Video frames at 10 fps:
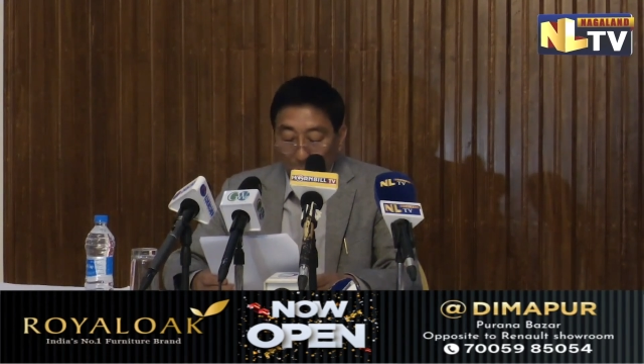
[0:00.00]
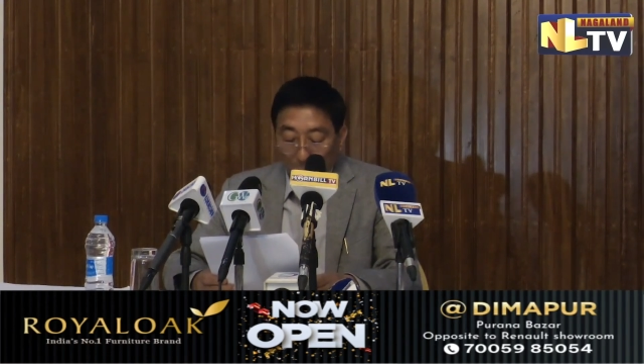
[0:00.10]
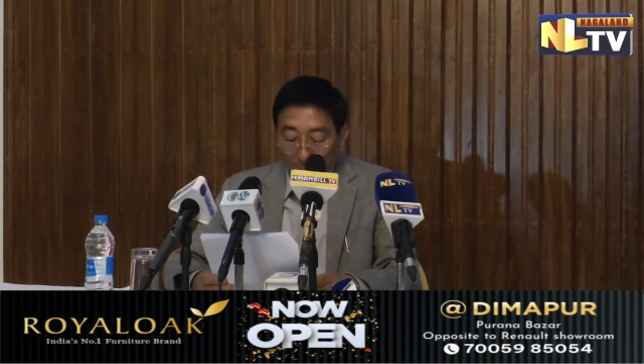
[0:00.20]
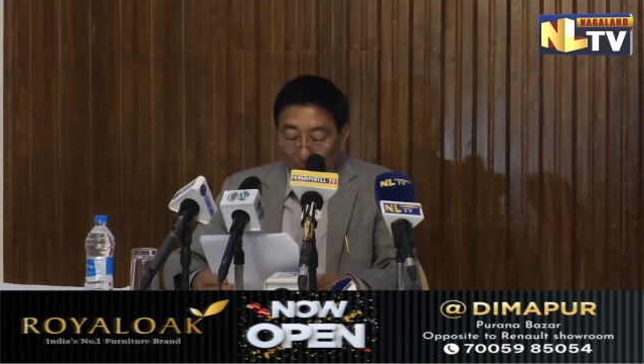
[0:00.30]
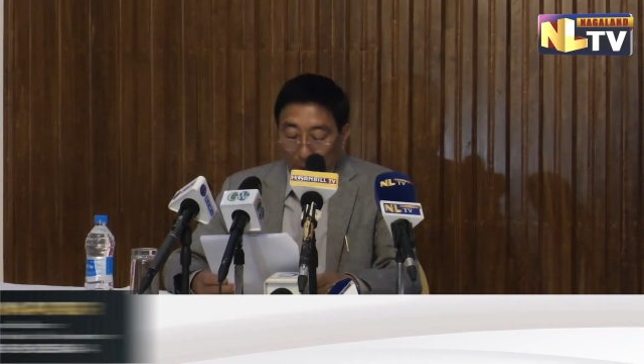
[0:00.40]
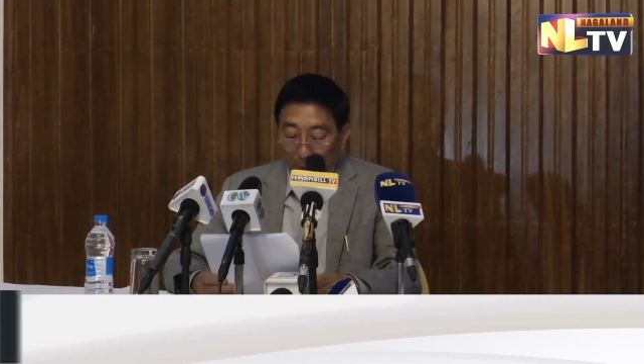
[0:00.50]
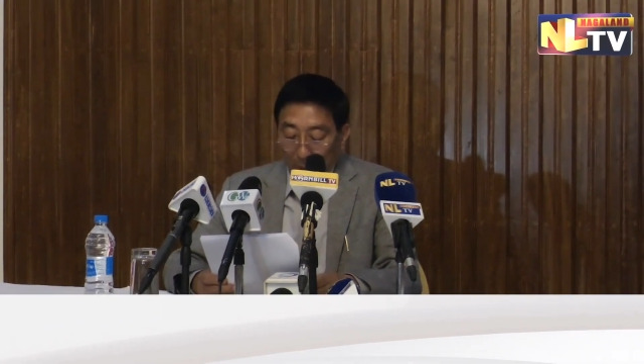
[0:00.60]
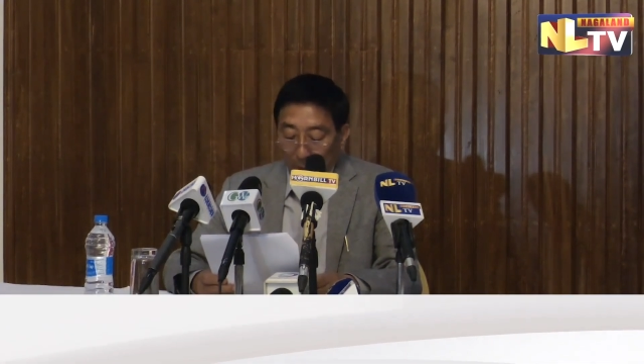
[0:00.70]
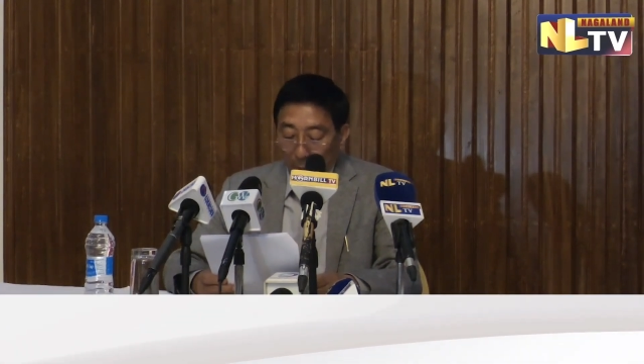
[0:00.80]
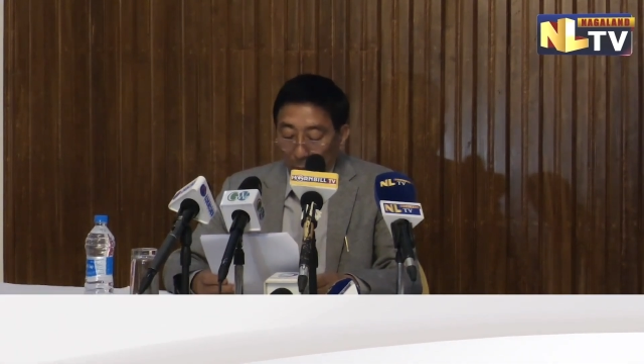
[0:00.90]
While the
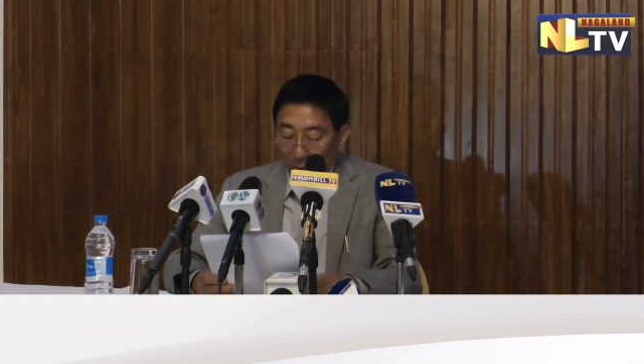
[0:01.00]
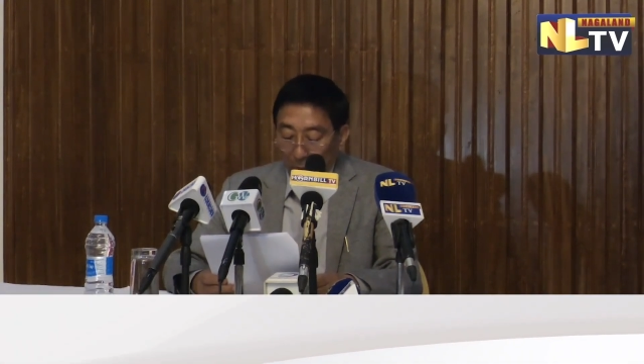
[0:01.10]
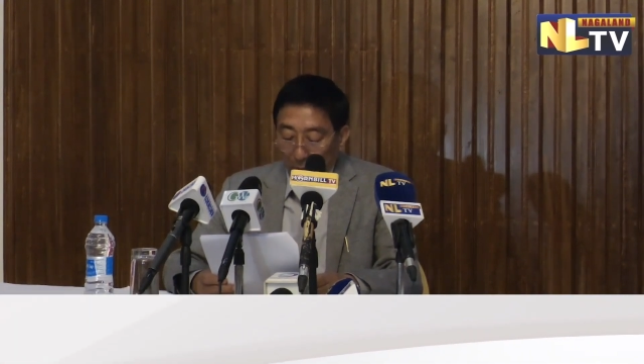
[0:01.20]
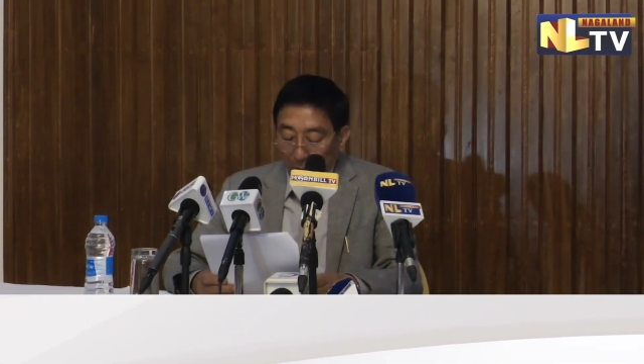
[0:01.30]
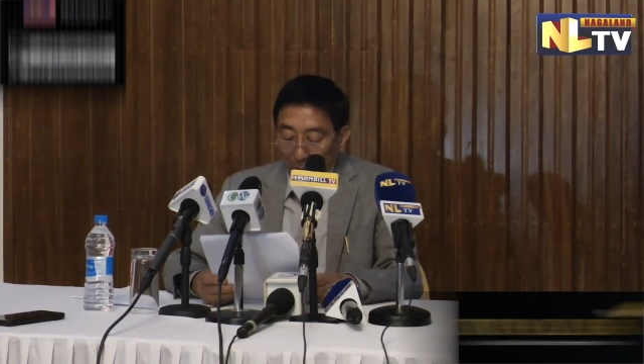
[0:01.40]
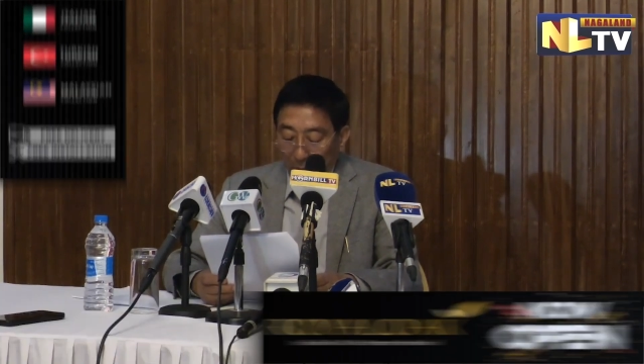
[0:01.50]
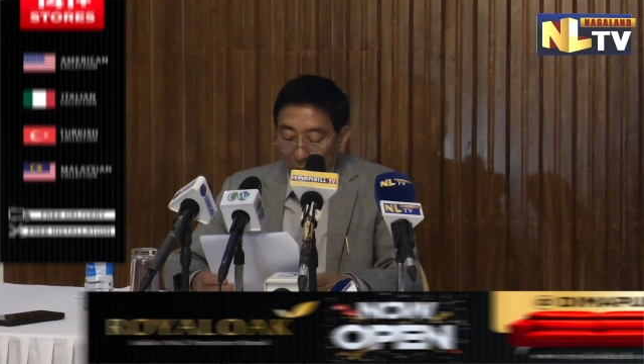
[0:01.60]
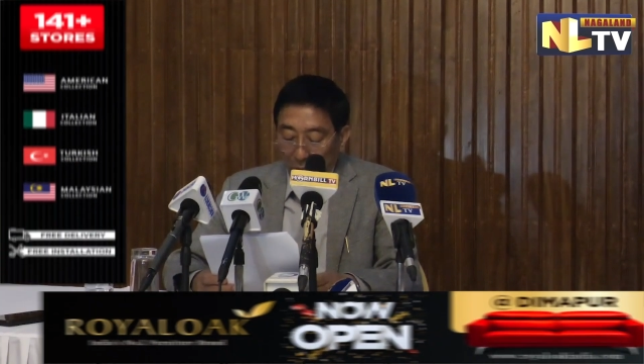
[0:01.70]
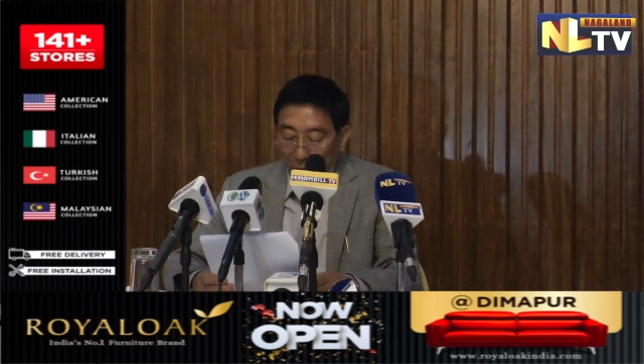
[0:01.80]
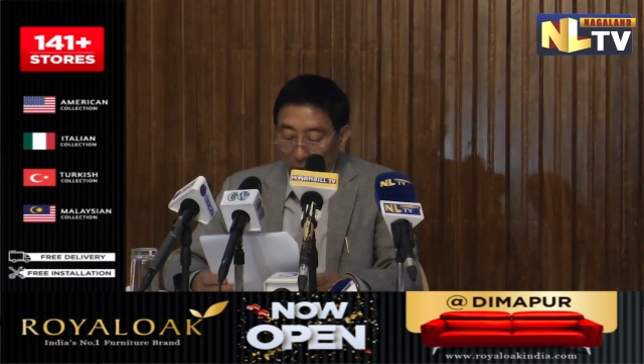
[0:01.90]
Naga Political
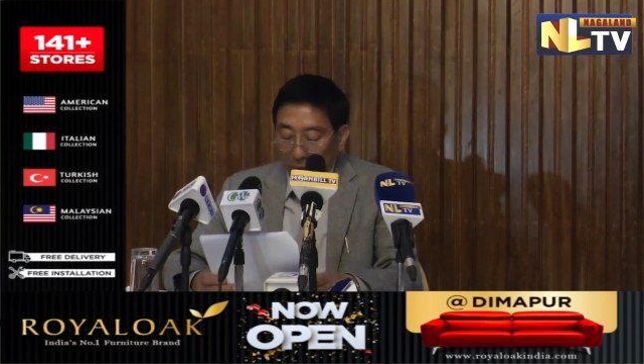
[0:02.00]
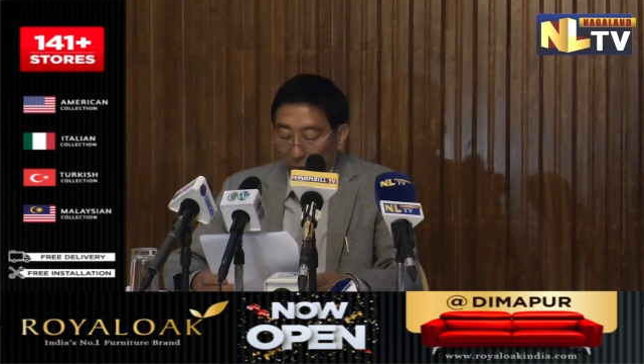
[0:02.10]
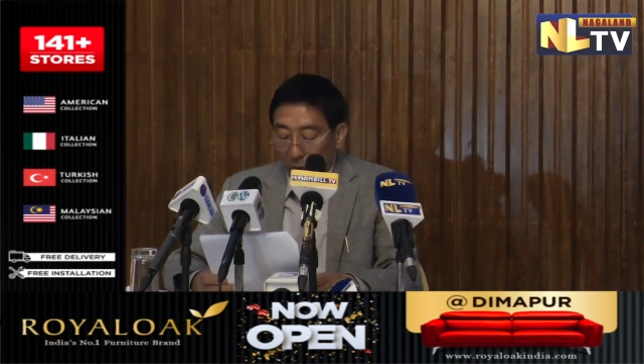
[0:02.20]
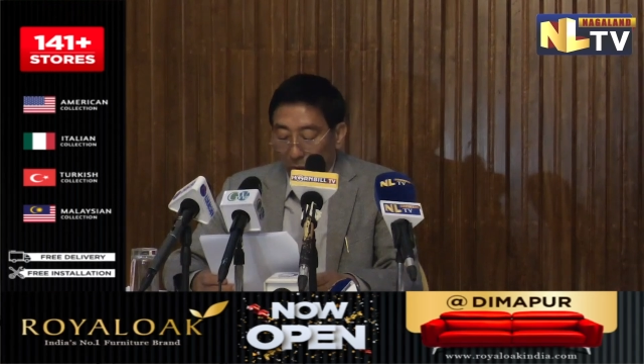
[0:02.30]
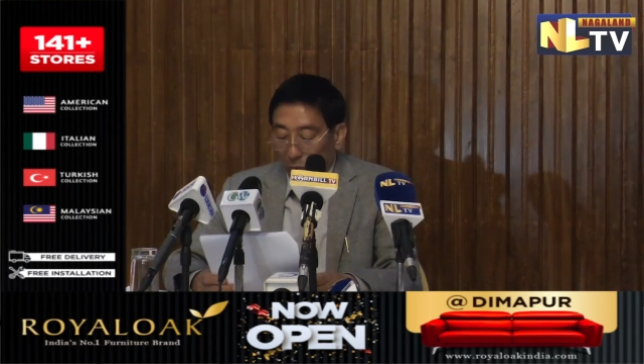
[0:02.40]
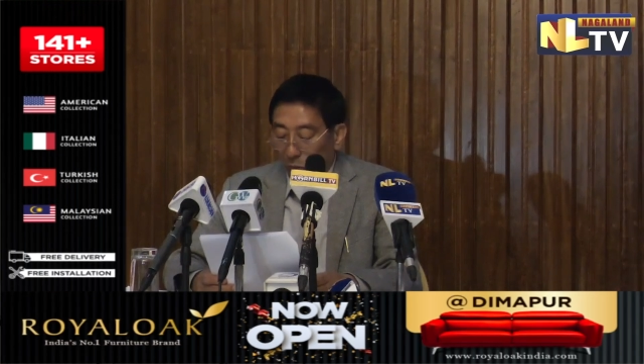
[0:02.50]
Issue is dear to